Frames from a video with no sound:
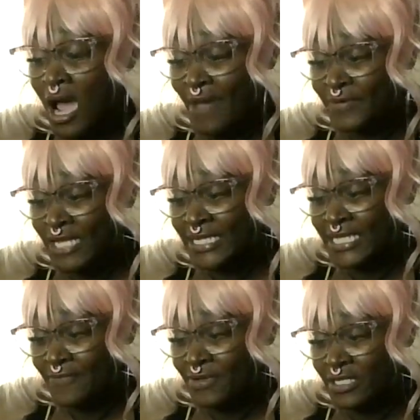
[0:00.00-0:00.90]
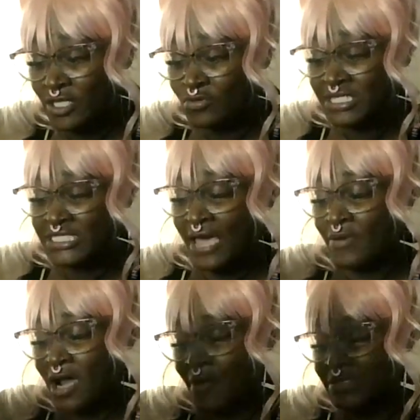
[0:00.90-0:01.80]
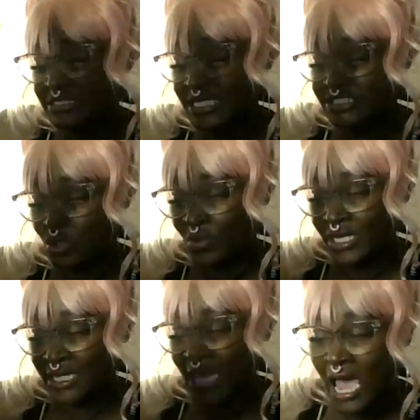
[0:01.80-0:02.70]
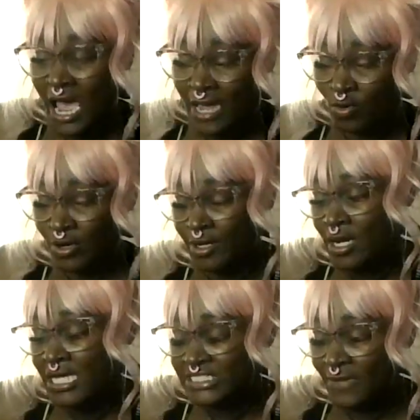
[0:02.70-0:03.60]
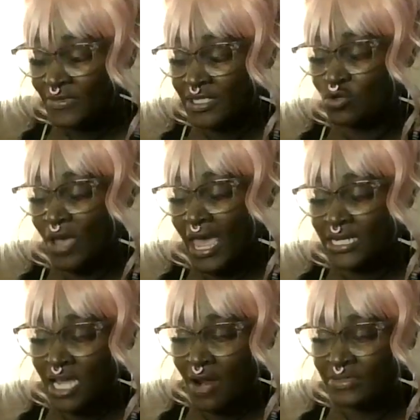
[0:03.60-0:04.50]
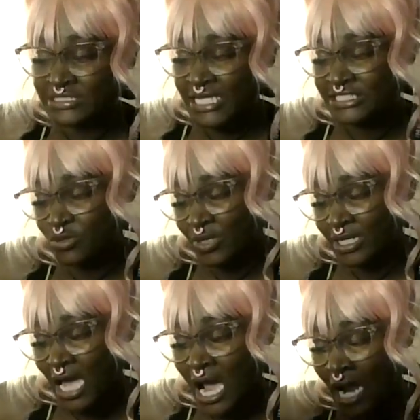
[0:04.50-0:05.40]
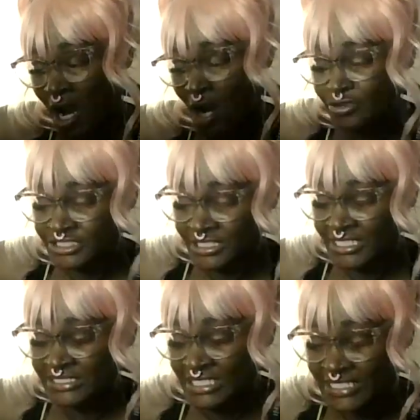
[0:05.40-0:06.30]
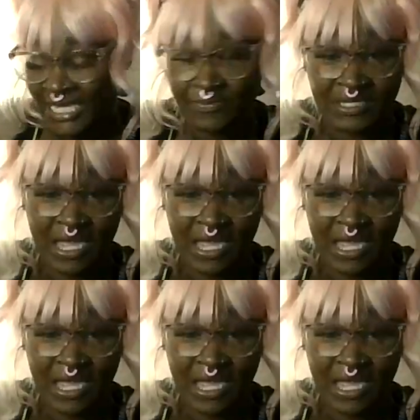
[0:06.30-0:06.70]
I feel like definitely you need to have a conversation with God, or definitely you had a conversation with God. Urgent, listen deeply.